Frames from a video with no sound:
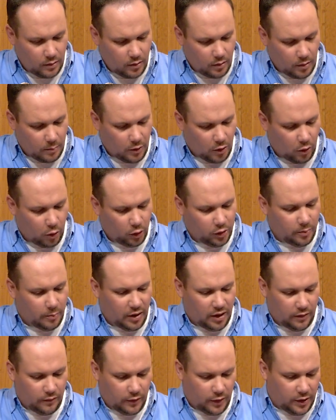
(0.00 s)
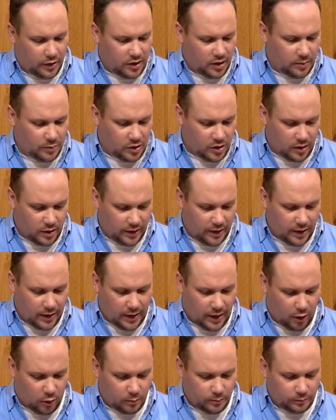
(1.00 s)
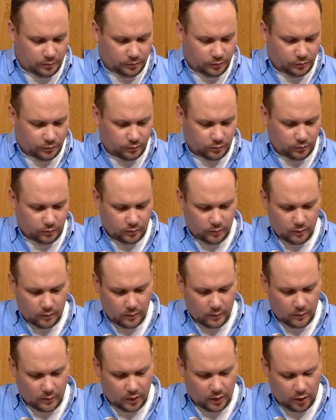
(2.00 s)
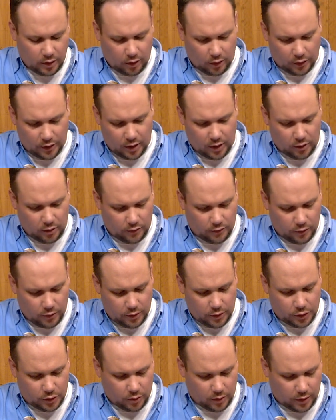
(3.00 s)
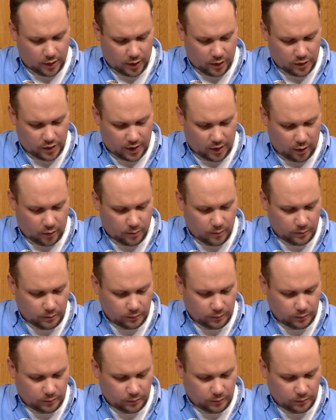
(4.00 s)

I'm going to hold it by the very tips and clean it out. Get all the underfur and short hairs out.